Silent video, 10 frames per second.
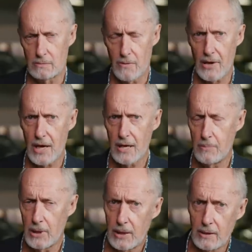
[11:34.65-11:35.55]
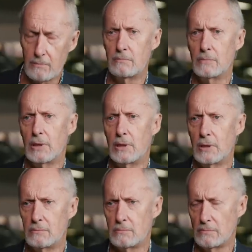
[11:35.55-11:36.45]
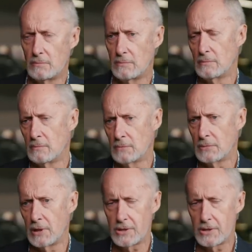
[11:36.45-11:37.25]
They being um, the